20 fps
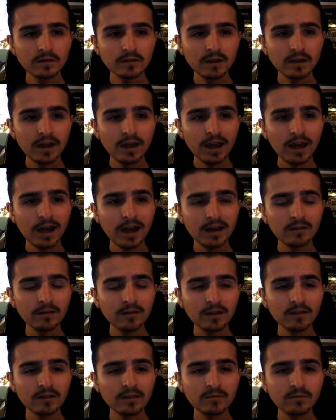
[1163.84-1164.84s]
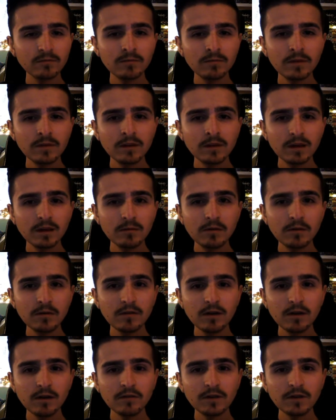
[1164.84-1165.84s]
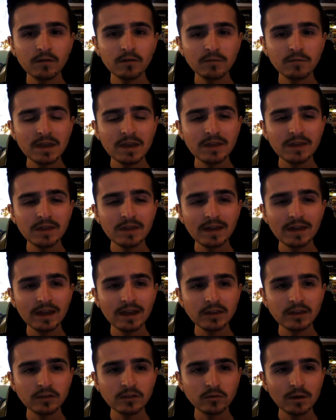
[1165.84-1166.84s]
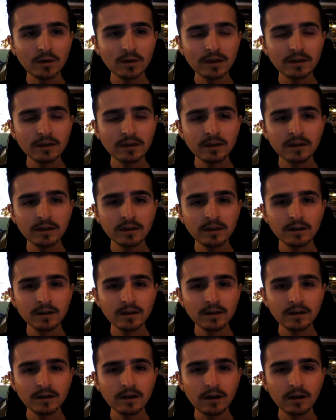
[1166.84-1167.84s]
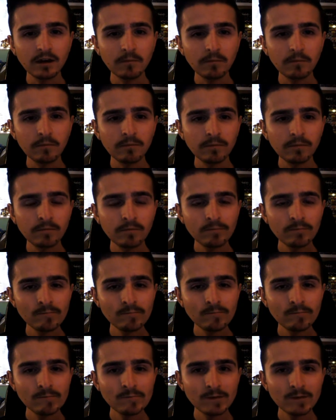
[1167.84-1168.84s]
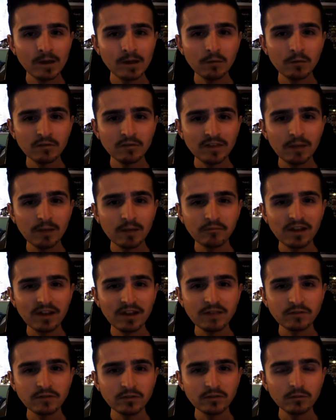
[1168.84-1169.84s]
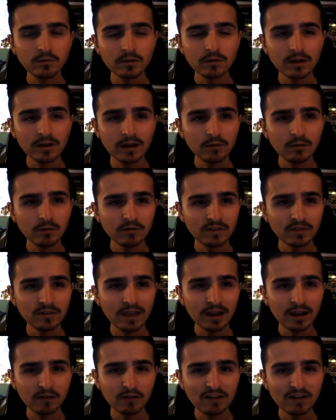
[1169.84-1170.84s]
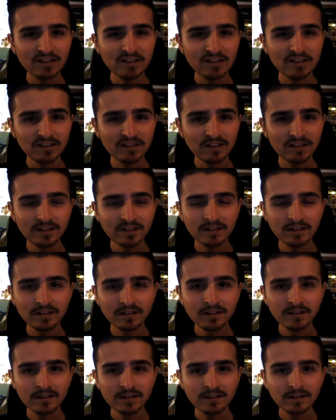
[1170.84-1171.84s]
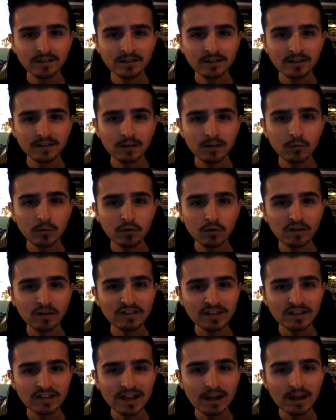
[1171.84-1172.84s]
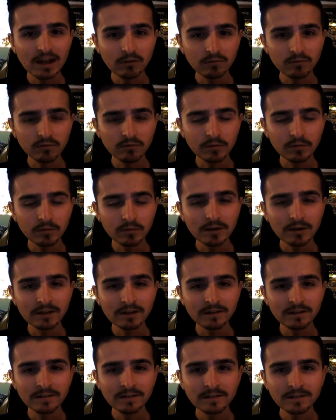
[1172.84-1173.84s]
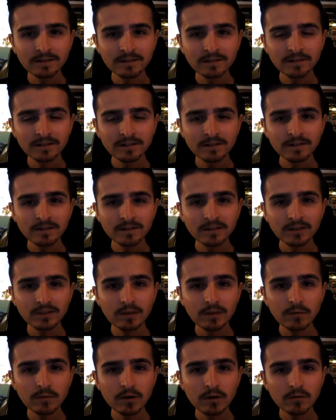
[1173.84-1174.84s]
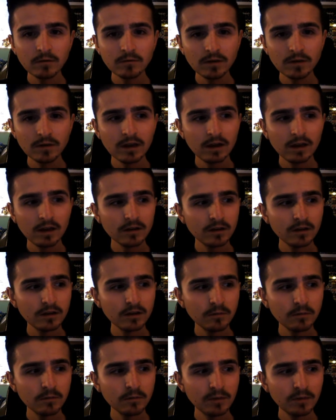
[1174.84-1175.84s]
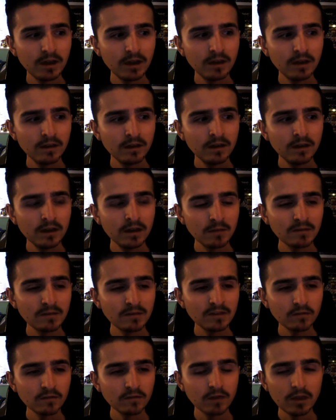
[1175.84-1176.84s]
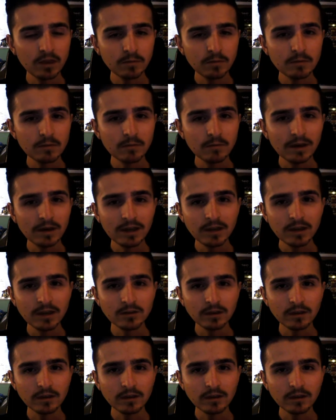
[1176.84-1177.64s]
And that's, I think of me at that age, at 20. I wasn't that brave at all. Like, I wasn't that crazy. I'm more crazy now, probably. Than I compare myself to other people my age.